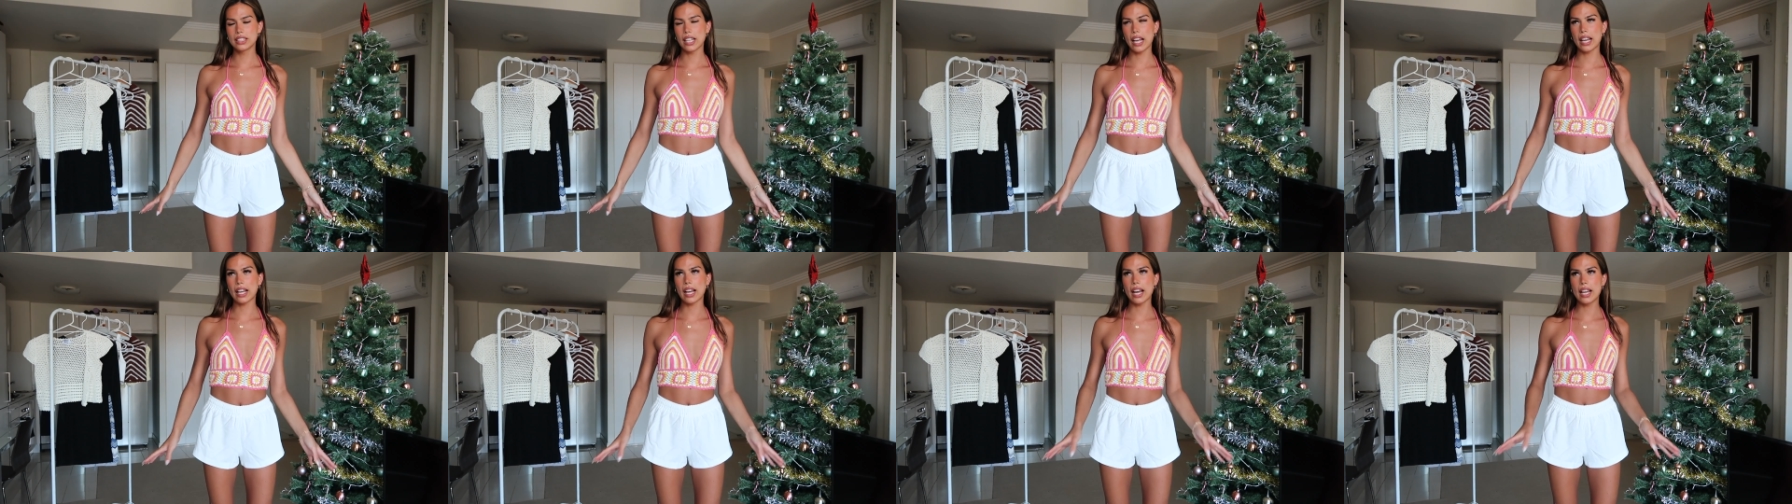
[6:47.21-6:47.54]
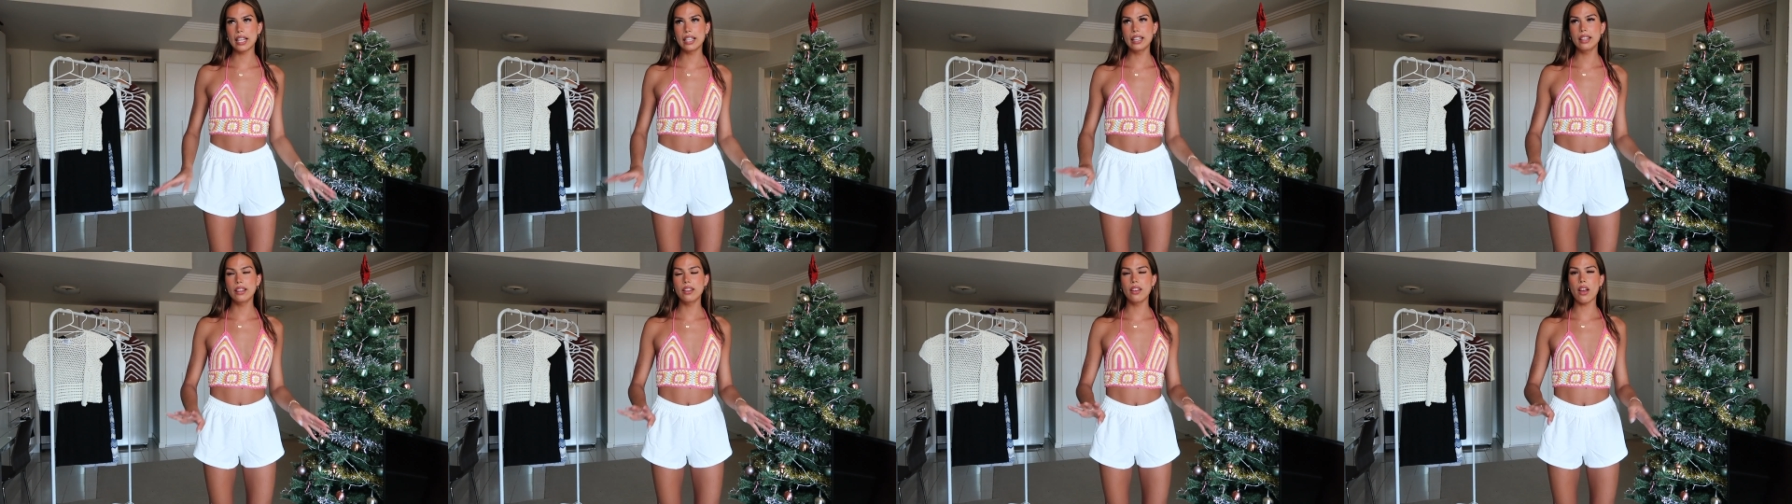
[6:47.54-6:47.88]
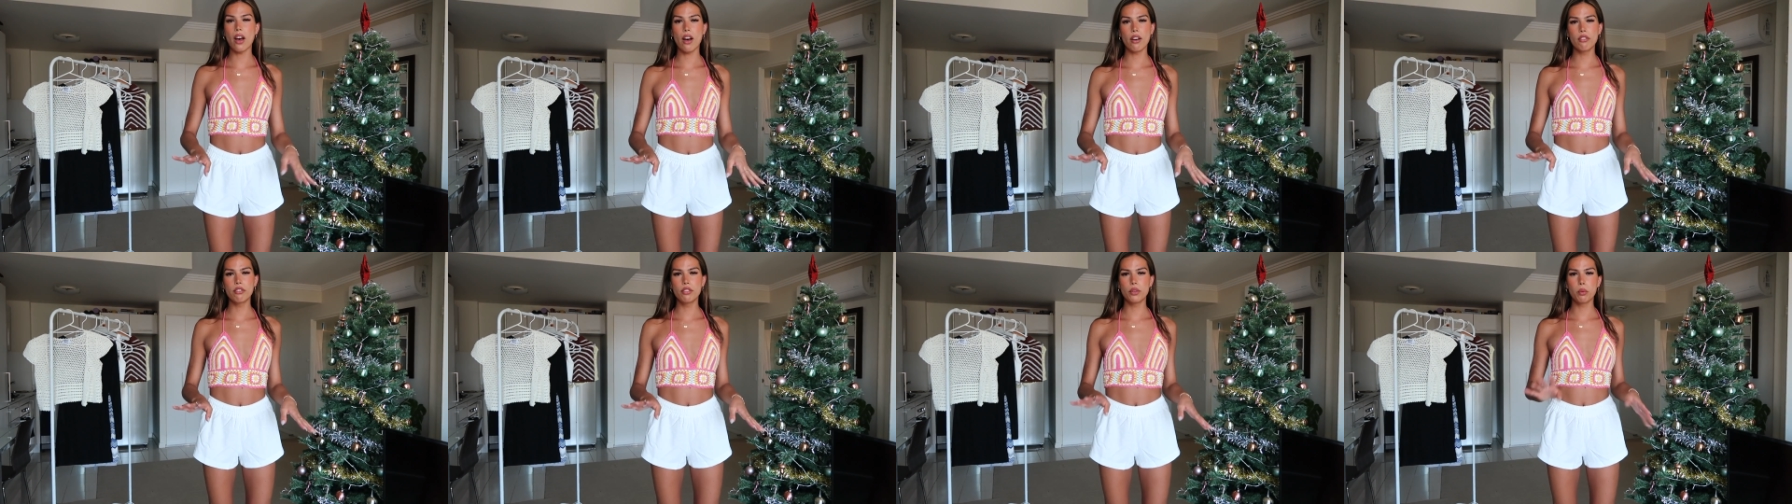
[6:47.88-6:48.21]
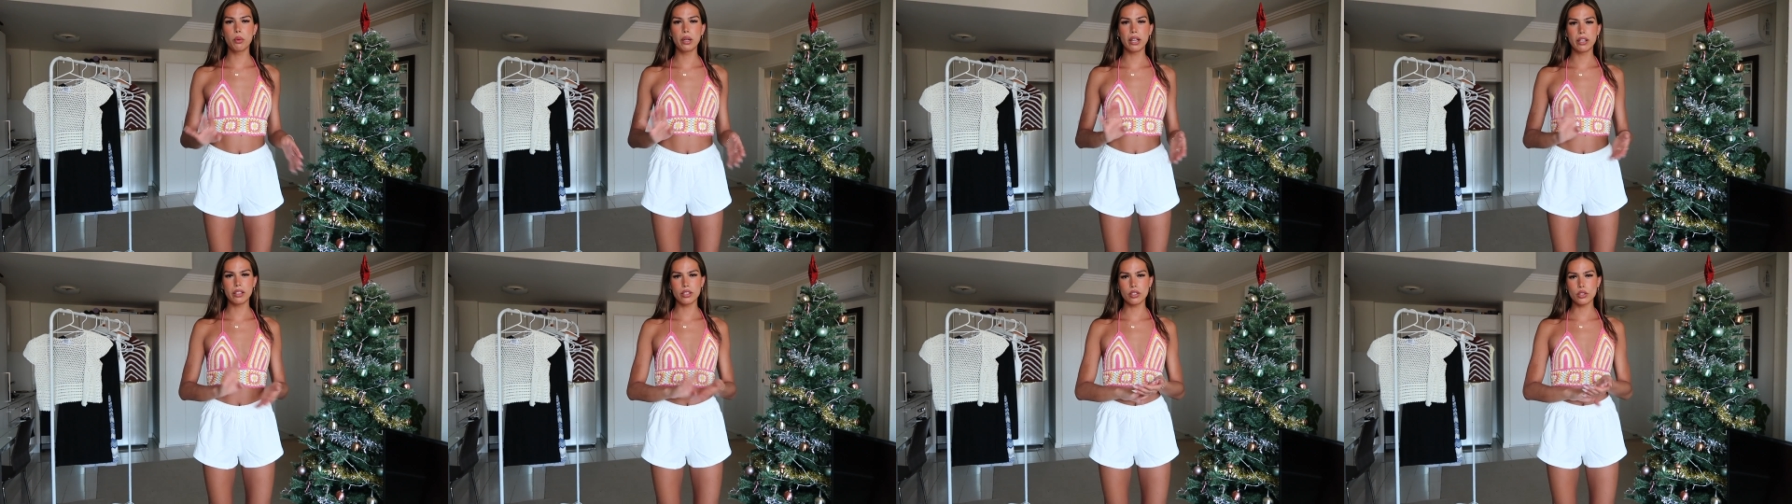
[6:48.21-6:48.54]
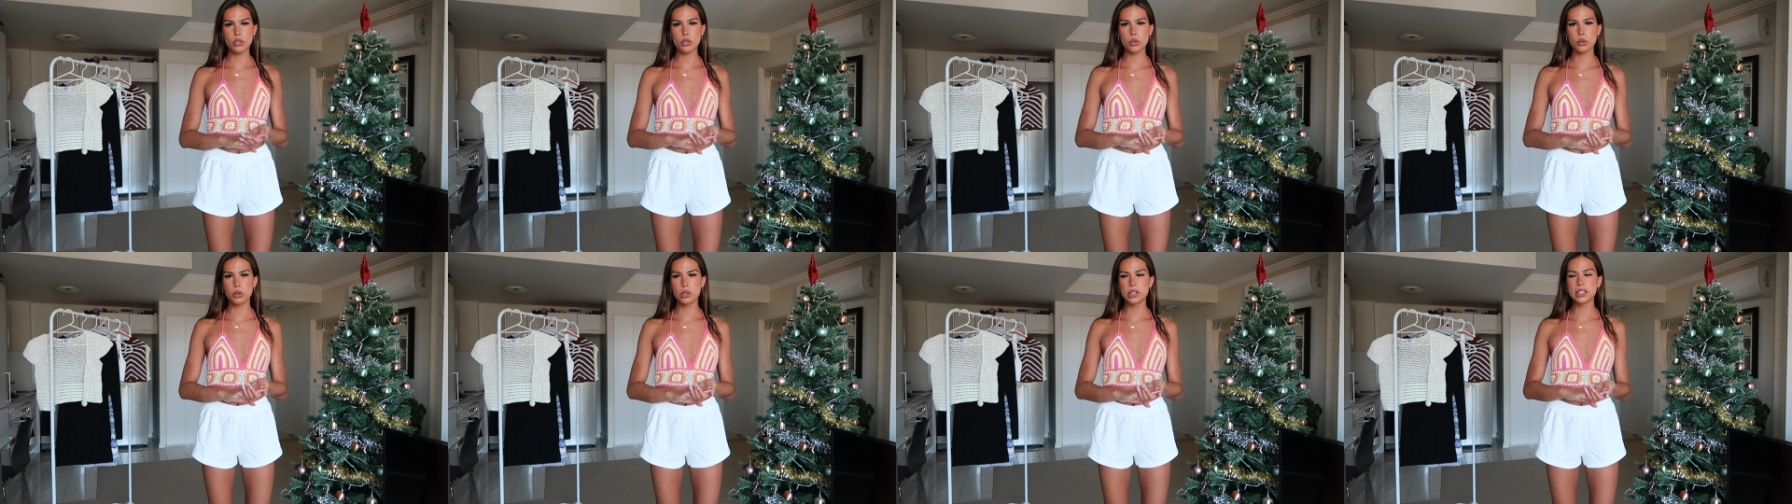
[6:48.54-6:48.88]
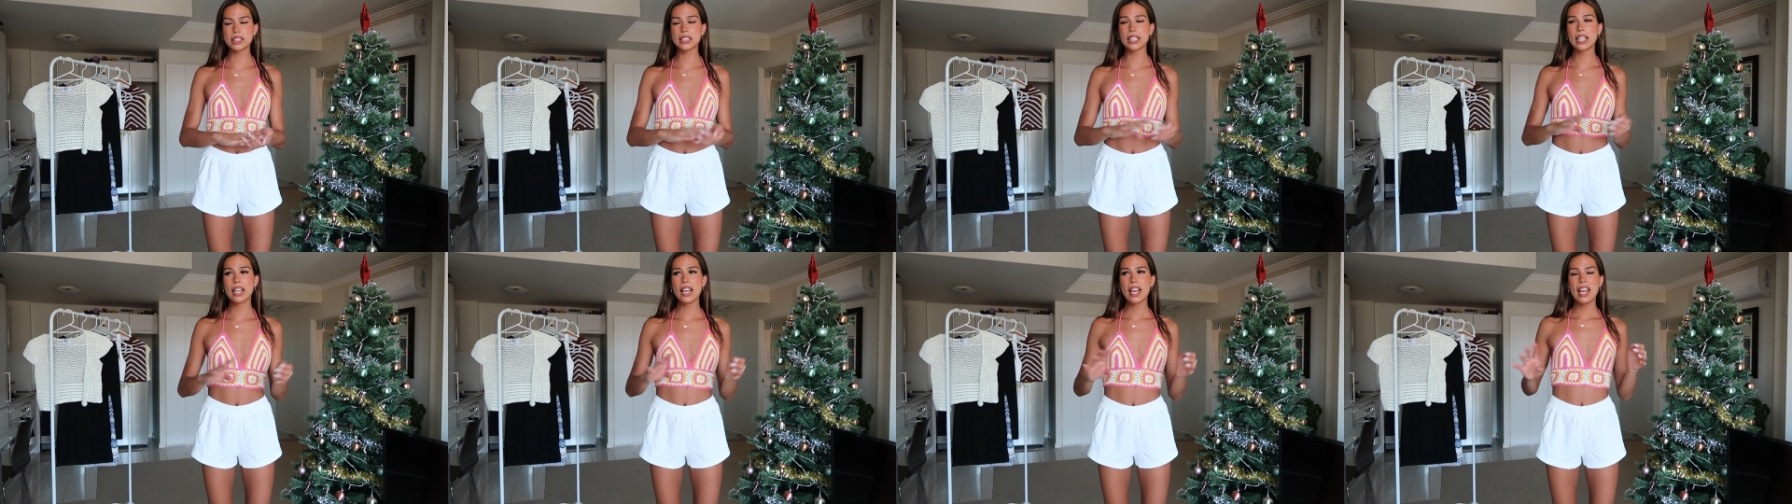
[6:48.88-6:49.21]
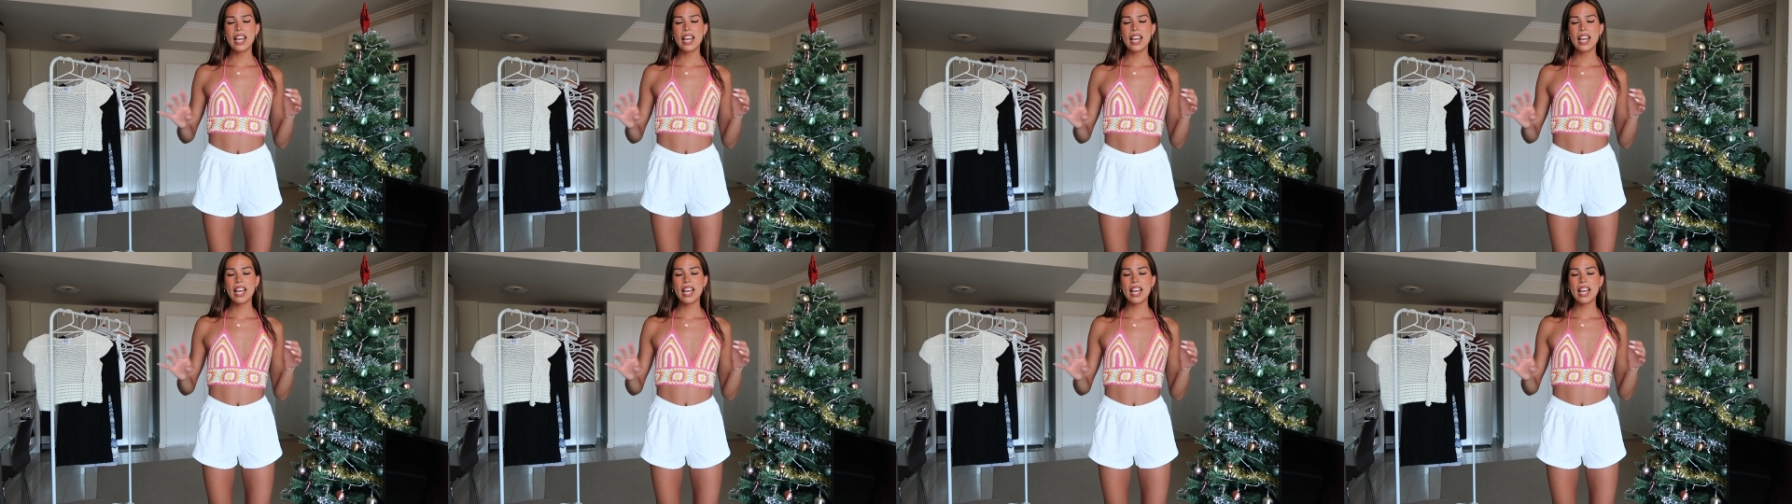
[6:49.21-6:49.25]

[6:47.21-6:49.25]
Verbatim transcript: Like I love wearing shorts.